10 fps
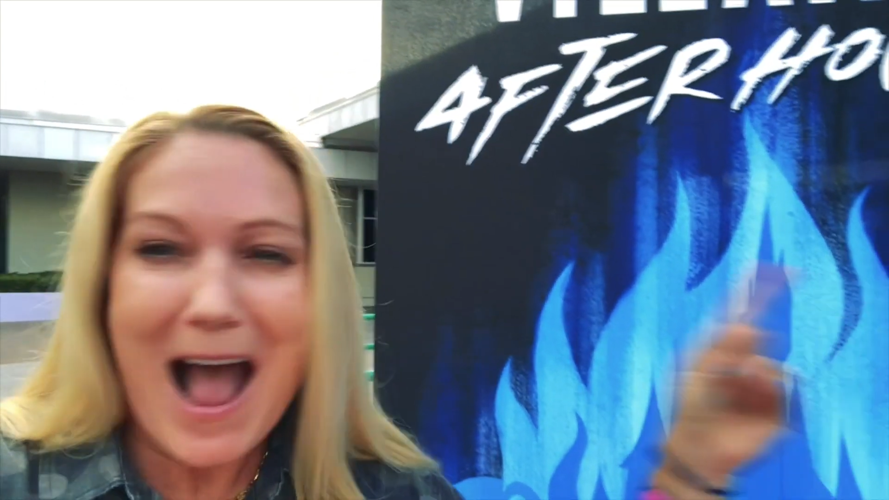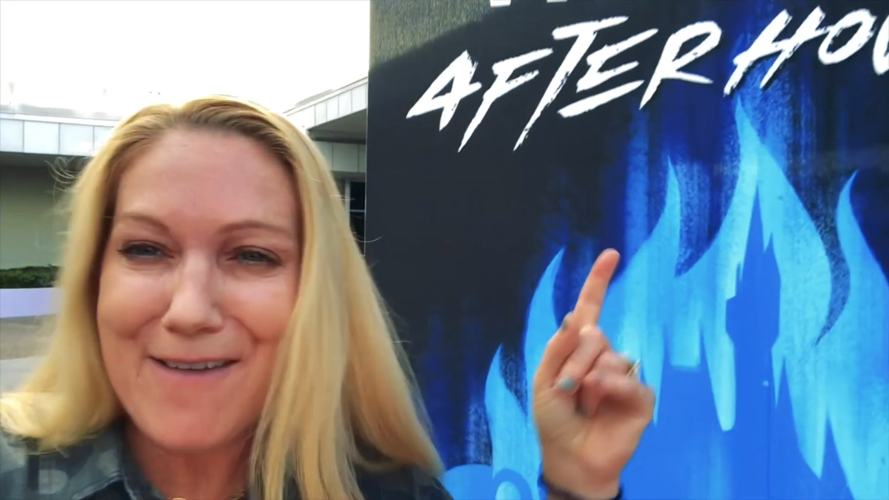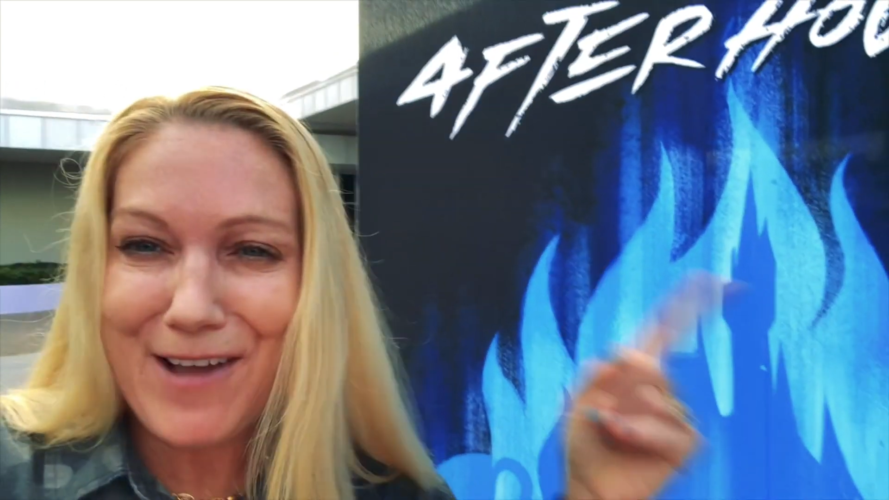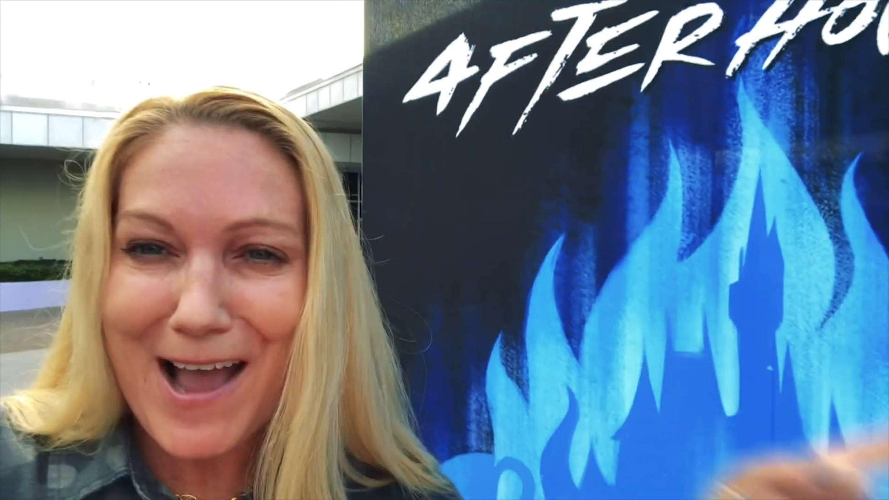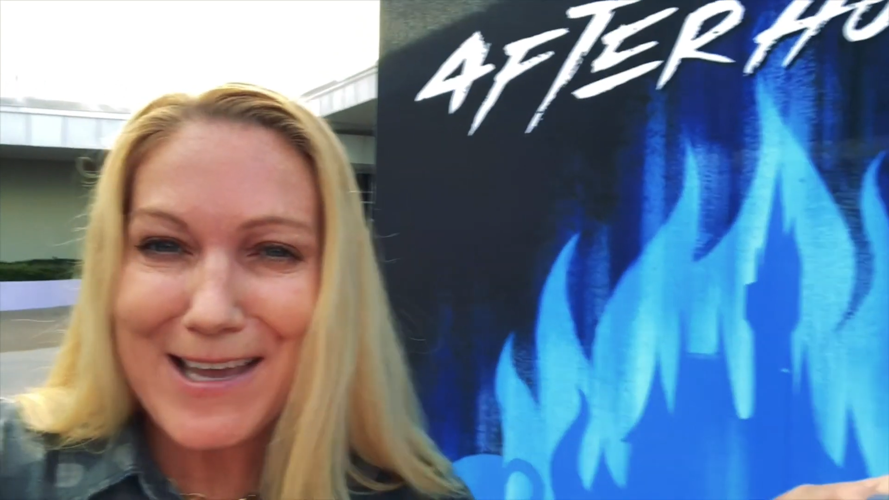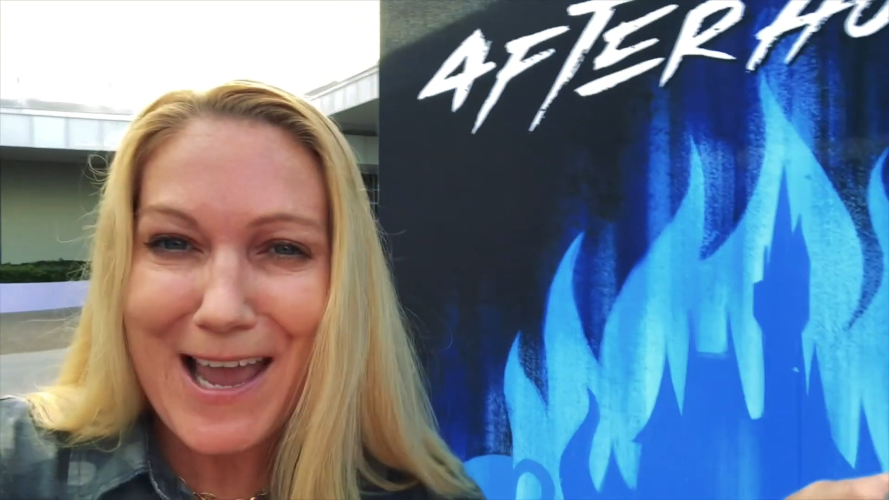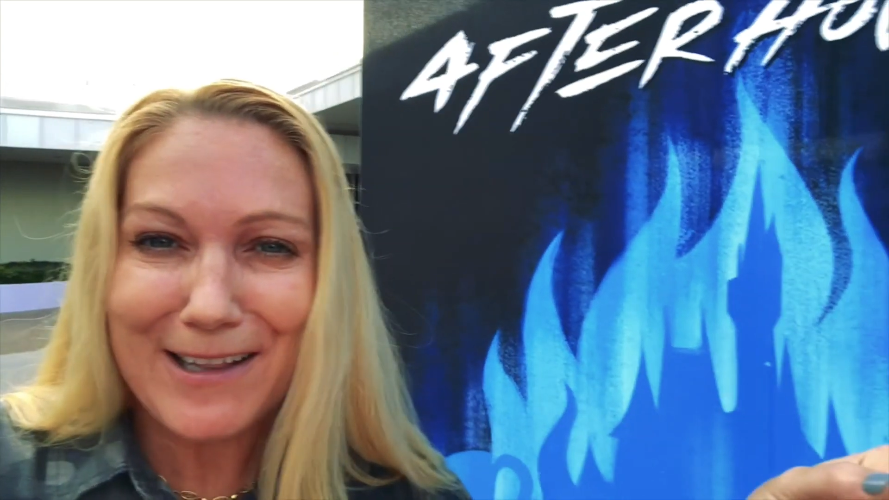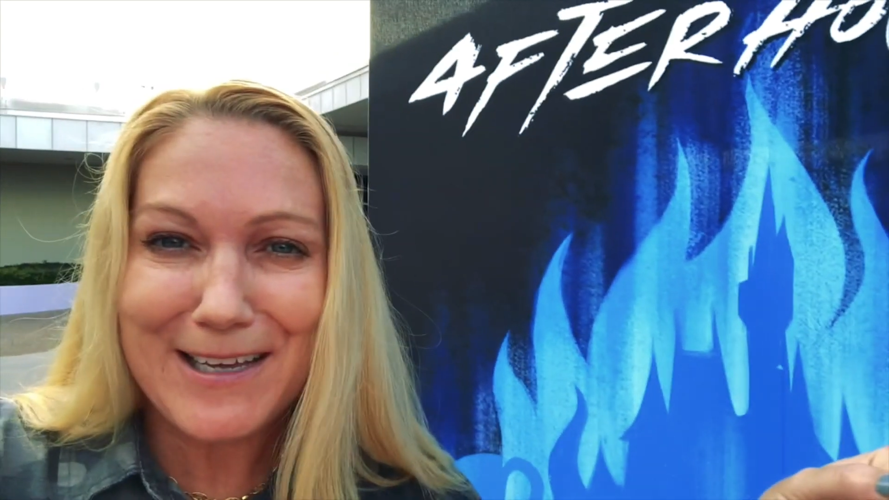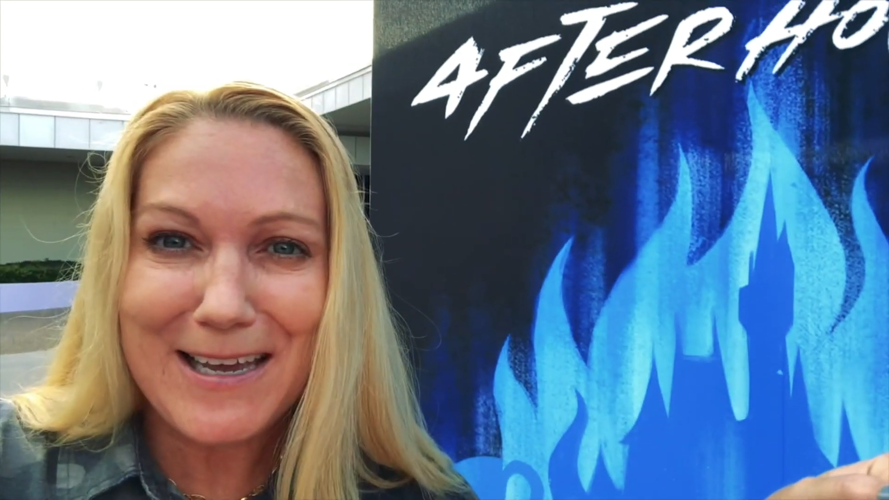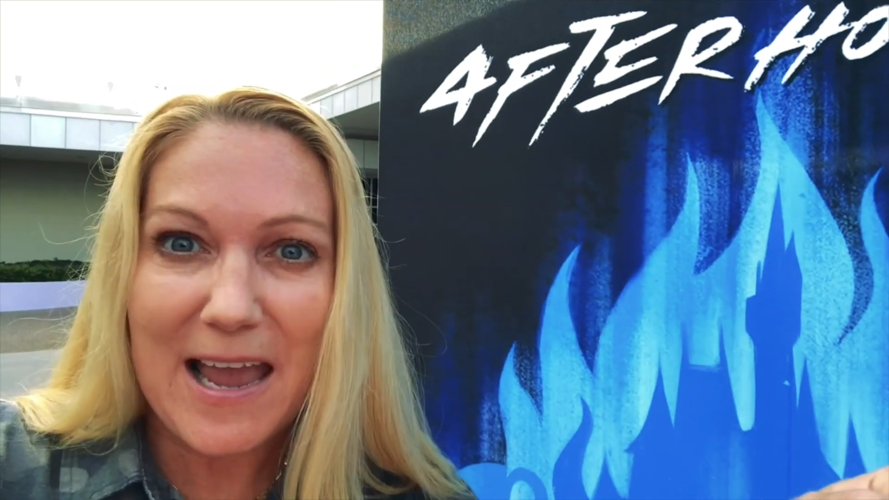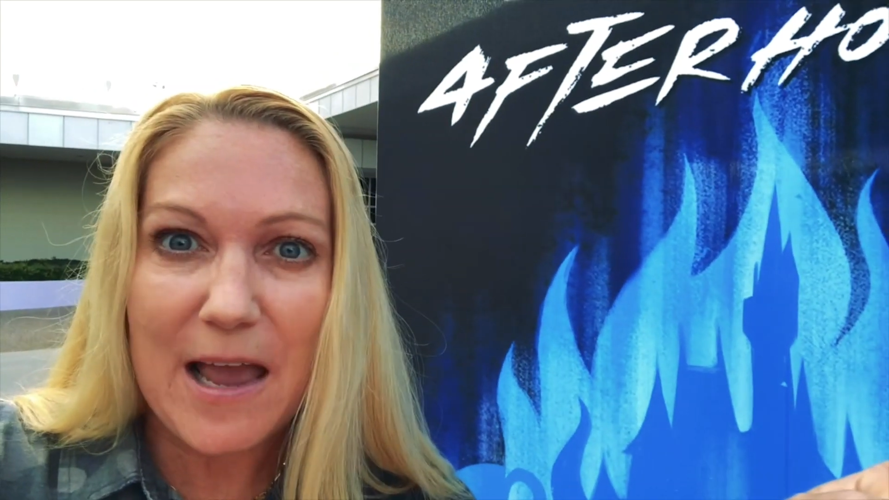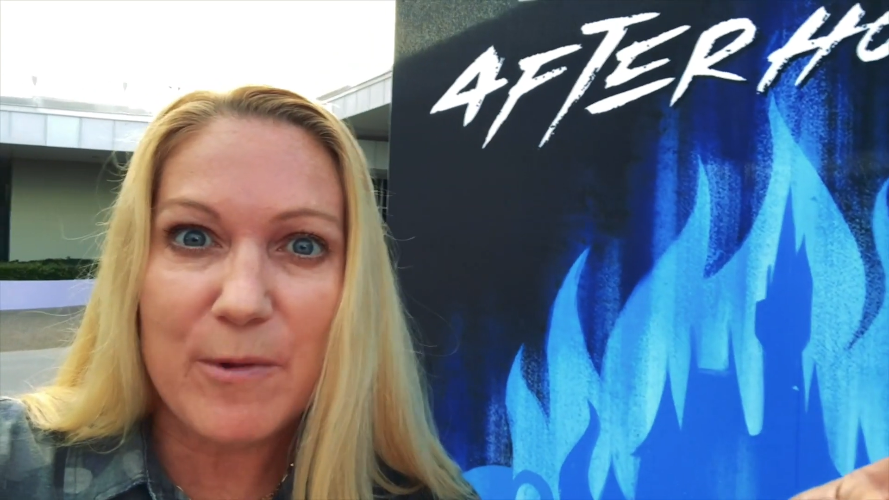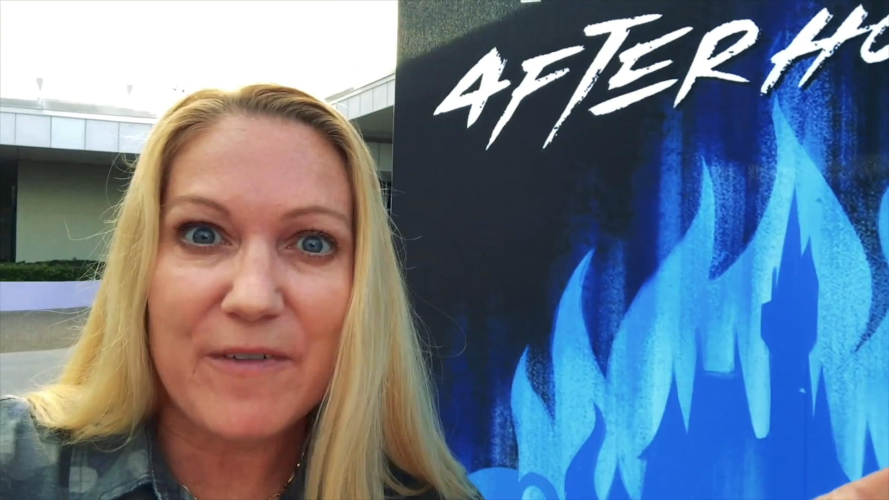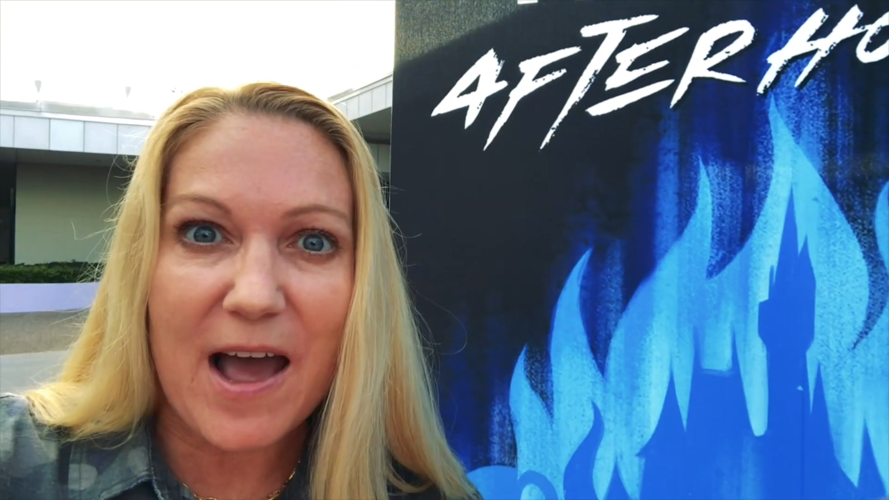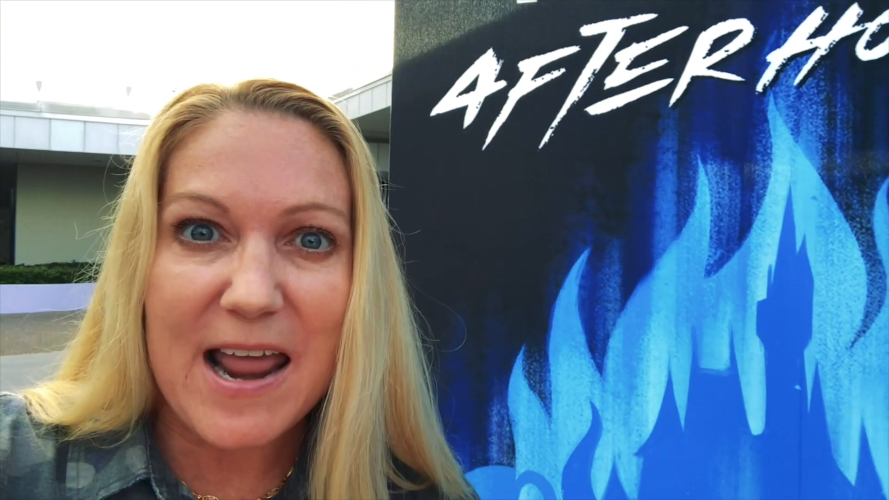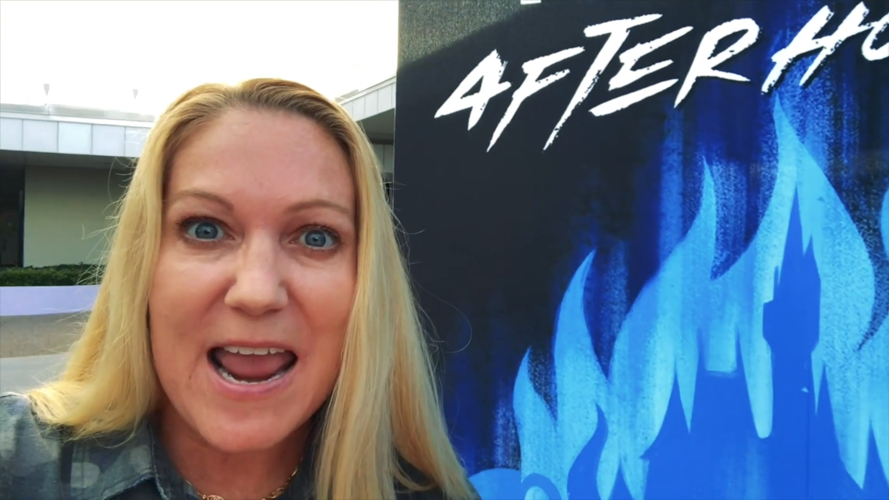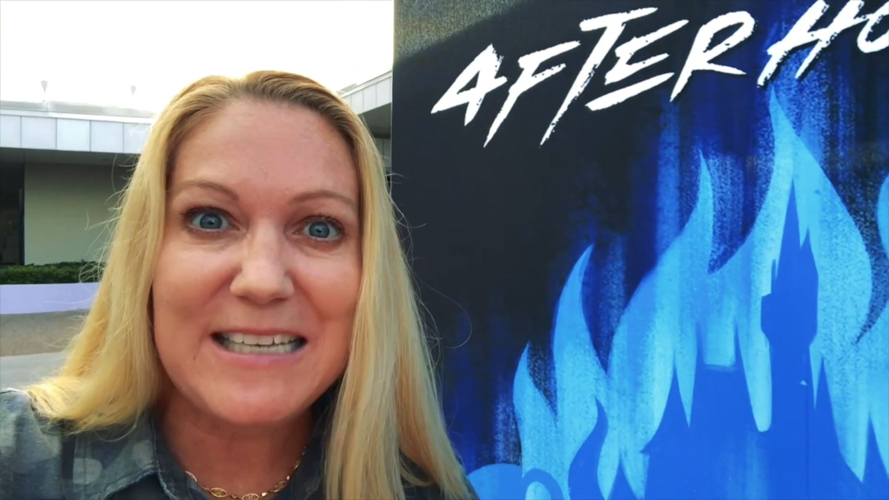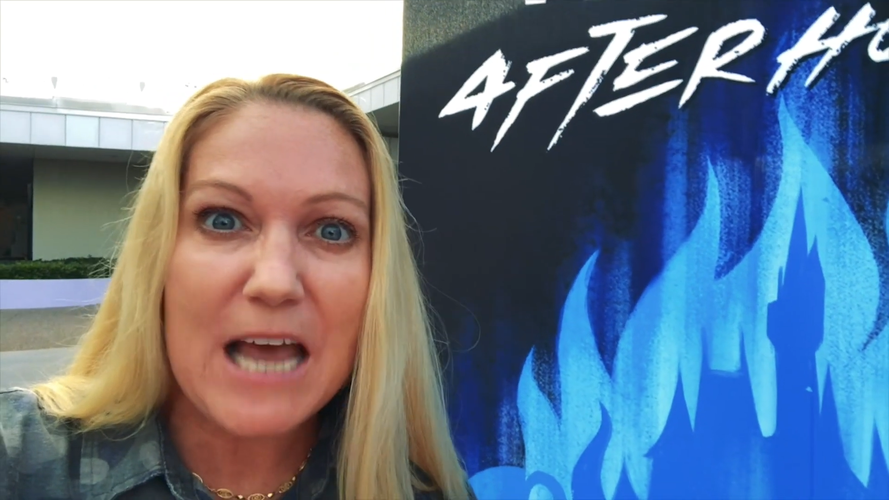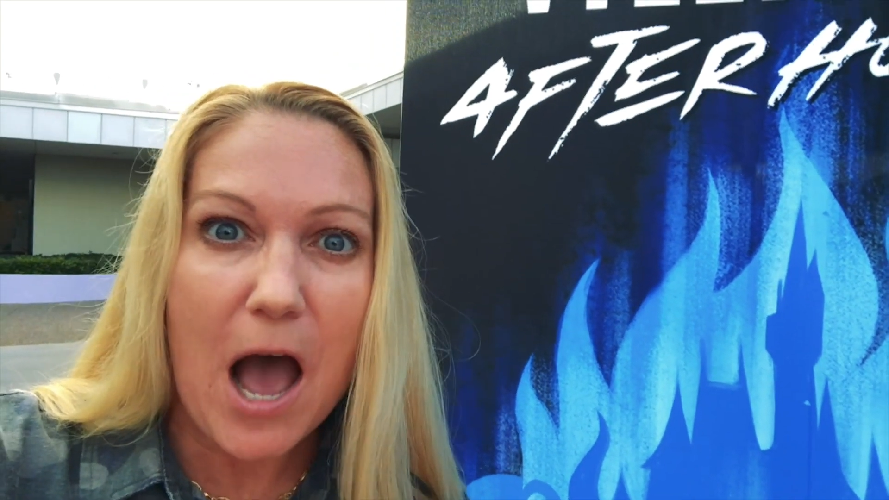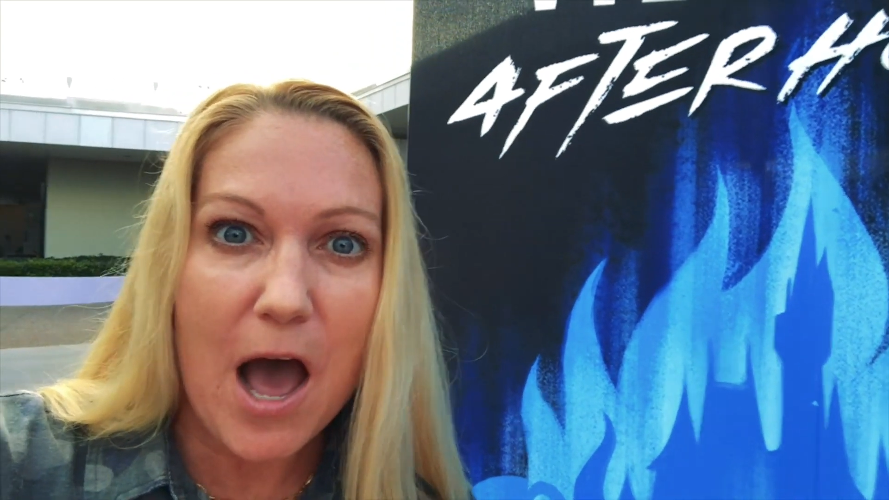I've got Kelly, and we've got a
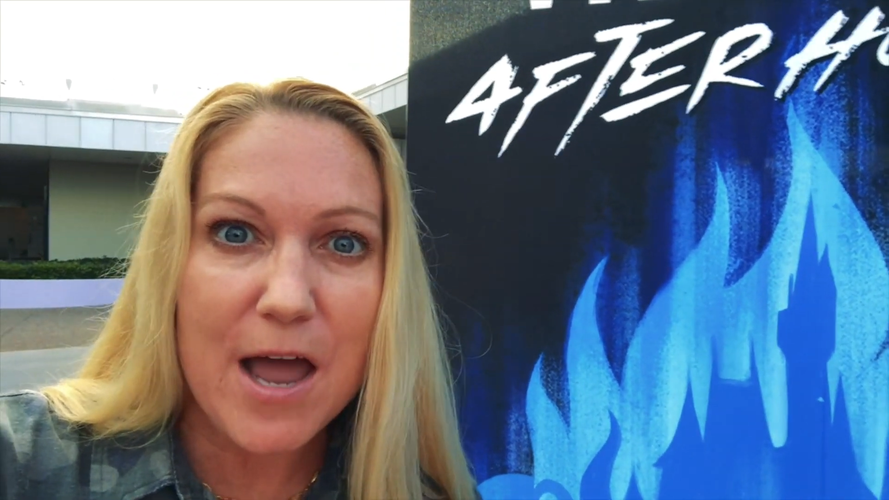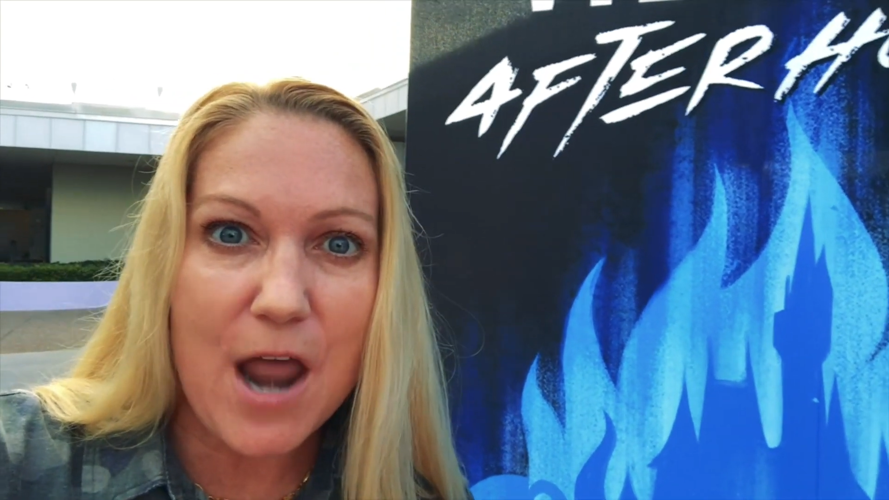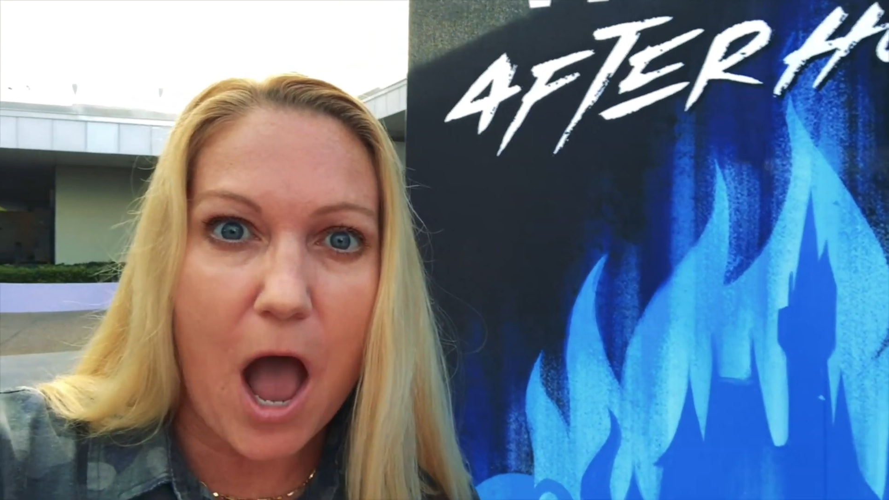ton